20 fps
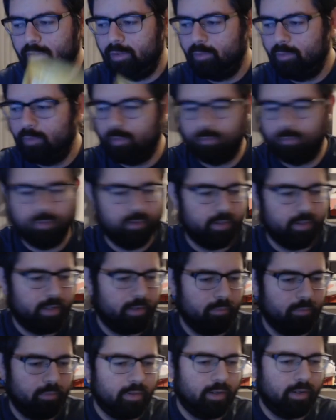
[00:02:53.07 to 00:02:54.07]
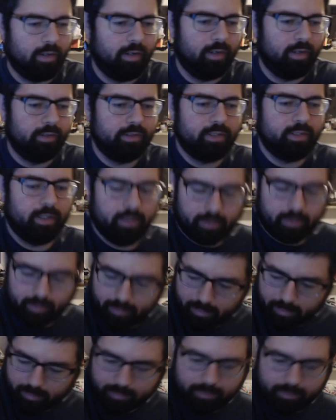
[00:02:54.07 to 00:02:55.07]
We'll put that gently
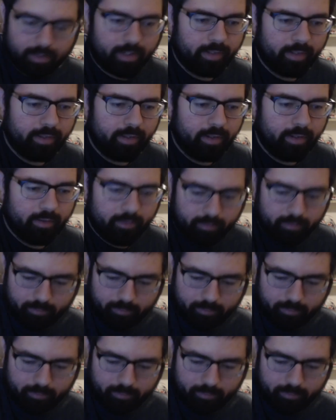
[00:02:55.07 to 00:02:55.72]
to the side there.